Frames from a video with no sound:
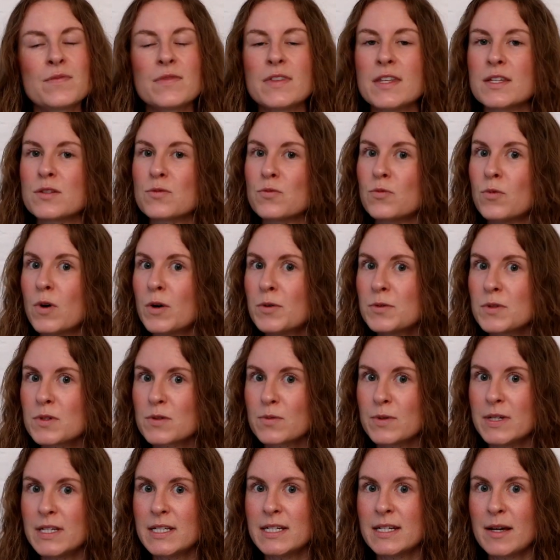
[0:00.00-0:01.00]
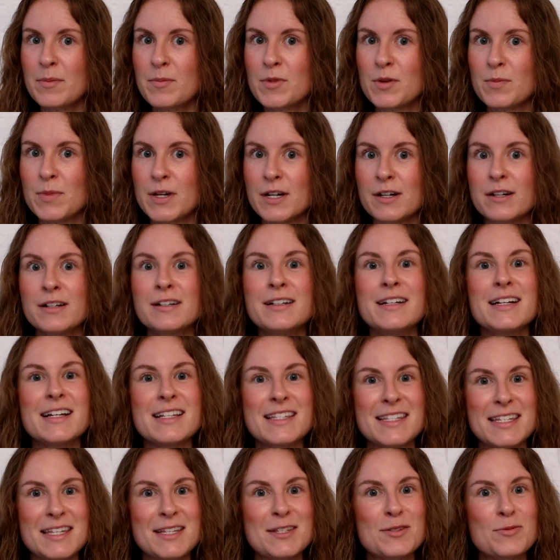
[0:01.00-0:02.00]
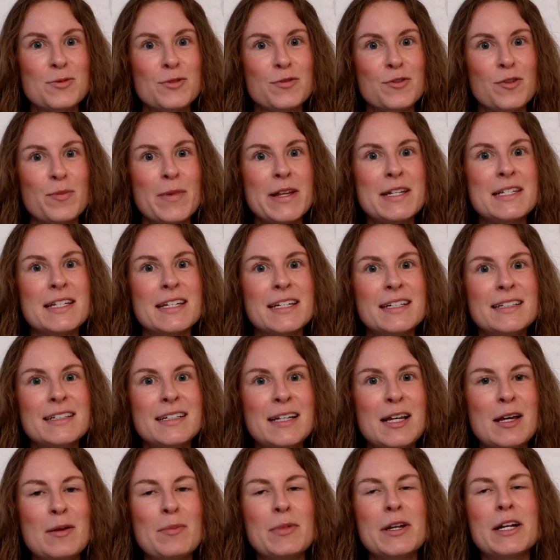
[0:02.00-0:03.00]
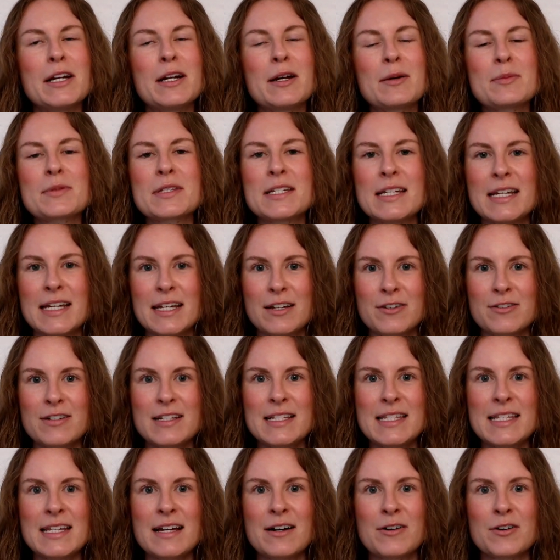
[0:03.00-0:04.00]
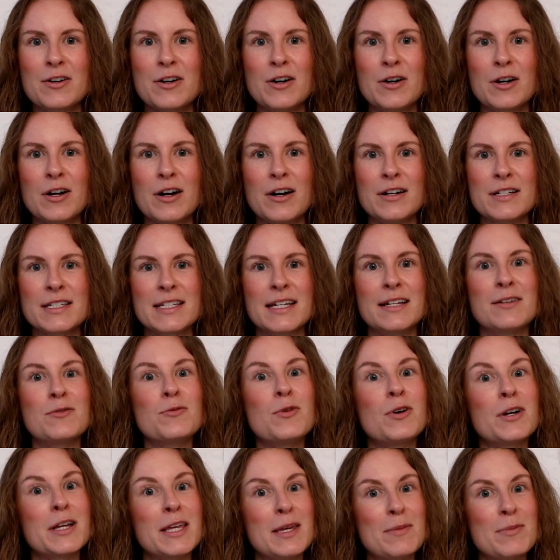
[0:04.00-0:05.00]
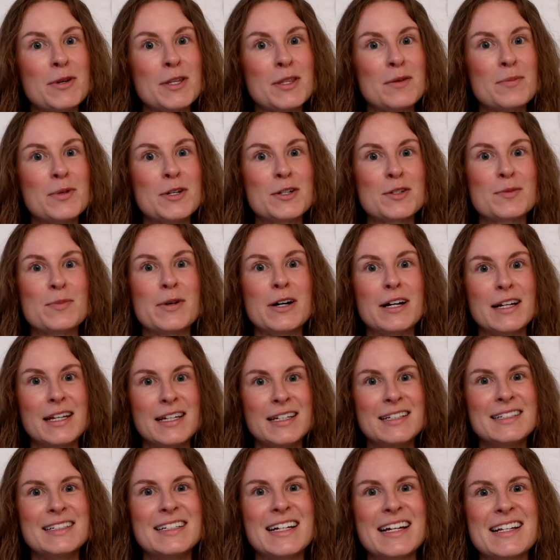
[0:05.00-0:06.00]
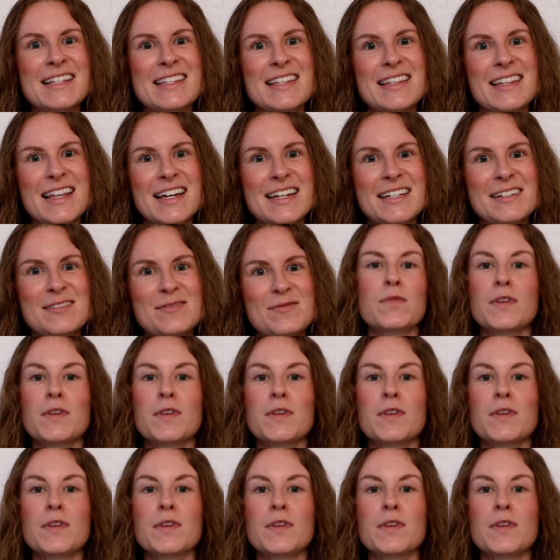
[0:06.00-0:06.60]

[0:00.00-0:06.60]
This won't sweeten up the beer, as yeast will ferment it, but it helps to increase the alcohol content while keeping the beer's body nice and light.